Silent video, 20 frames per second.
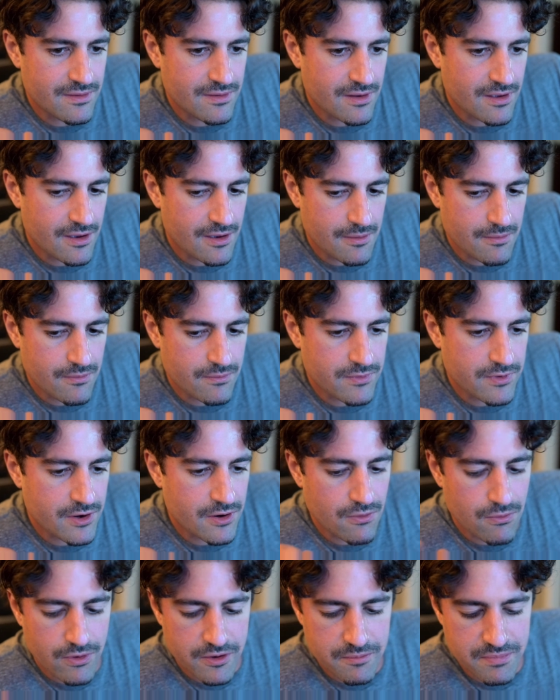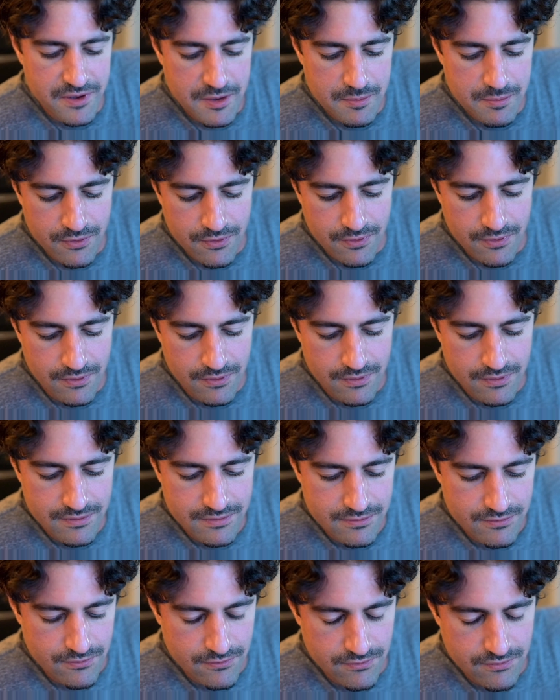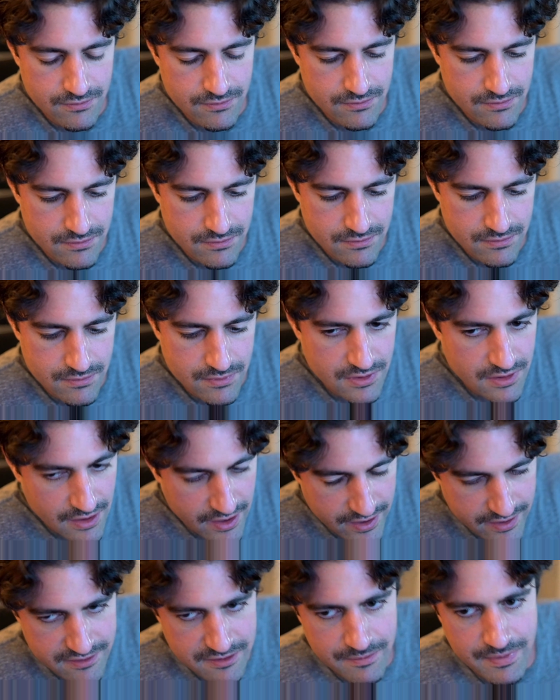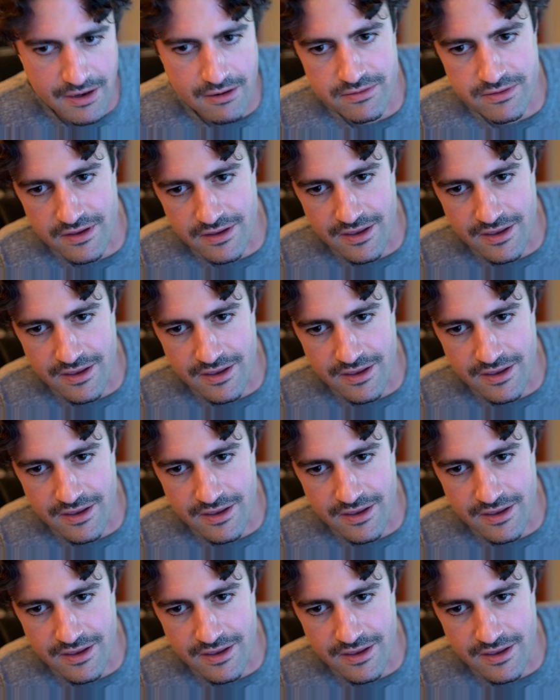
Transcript: what people liked about the